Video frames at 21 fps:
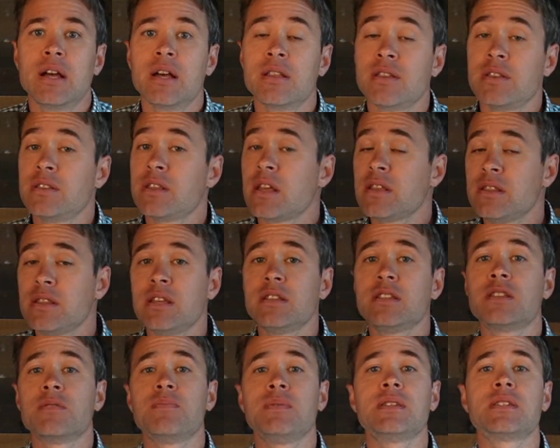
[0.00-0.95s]
then they
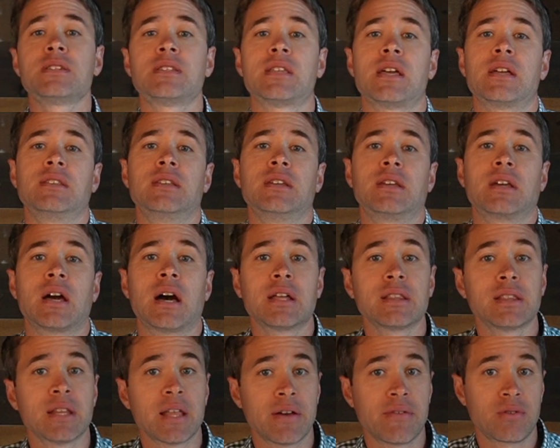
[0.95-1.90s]
need to be standing
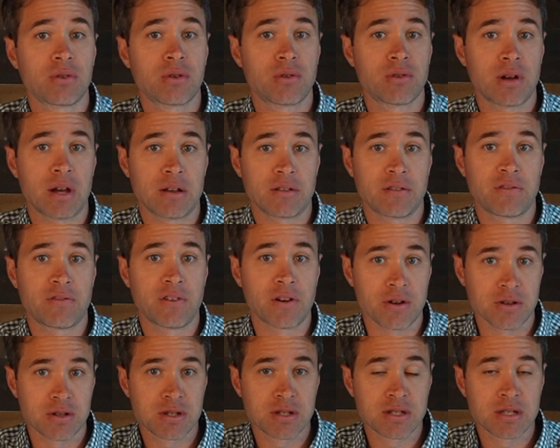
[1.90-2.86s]
on level ground
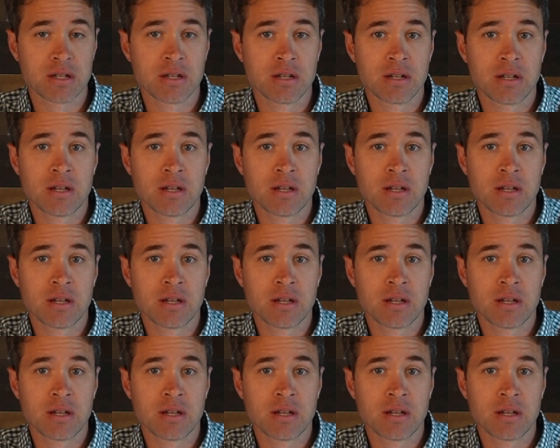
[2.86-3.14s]
first.